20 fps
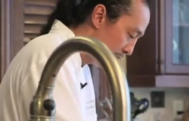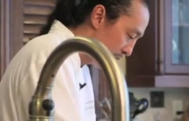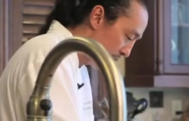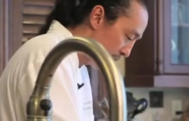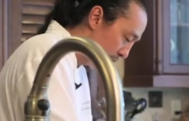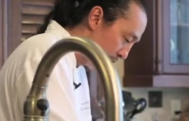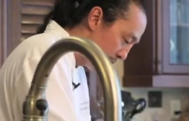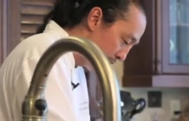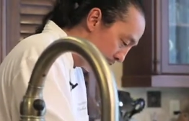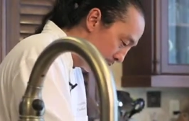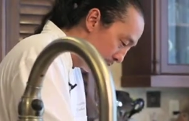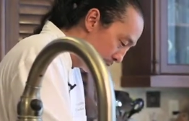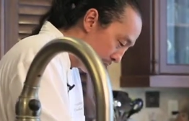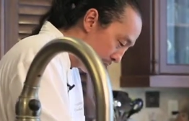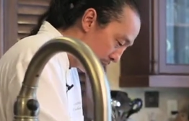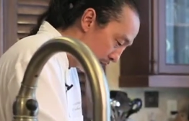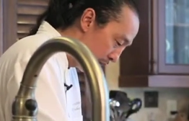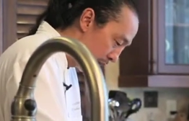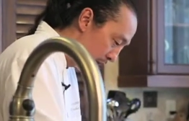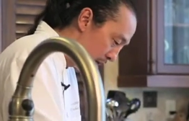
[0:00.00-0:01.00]

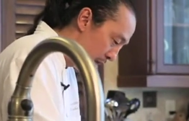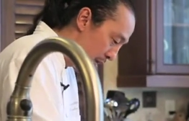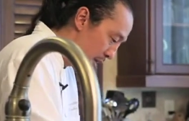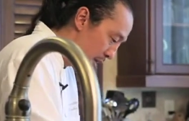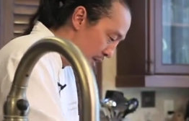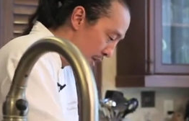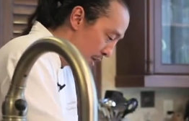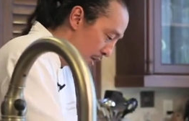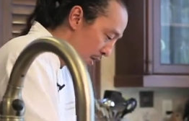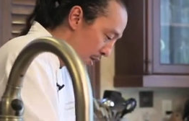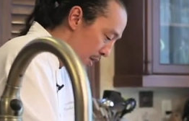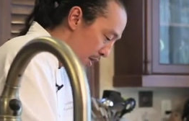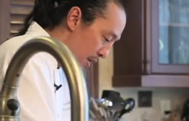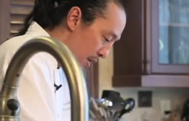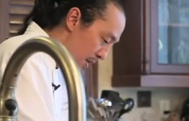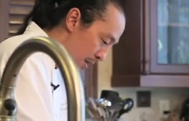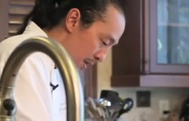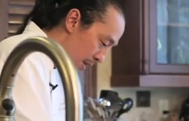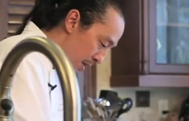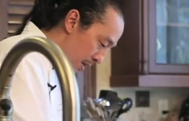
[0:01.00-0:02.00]

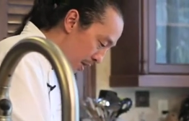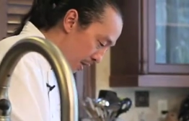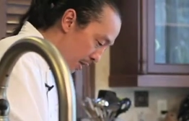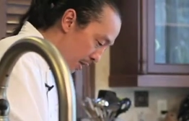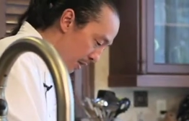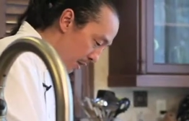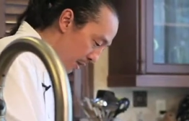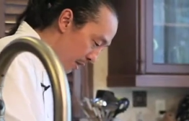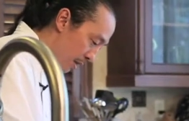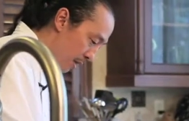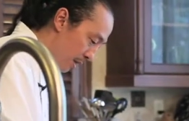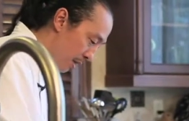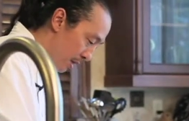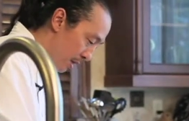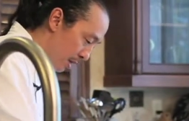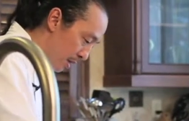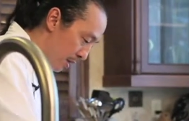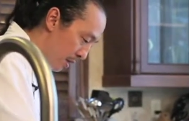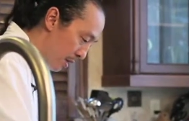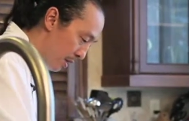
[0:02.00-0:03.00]

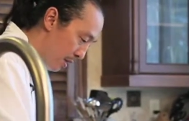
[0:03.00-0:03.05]
[no speech]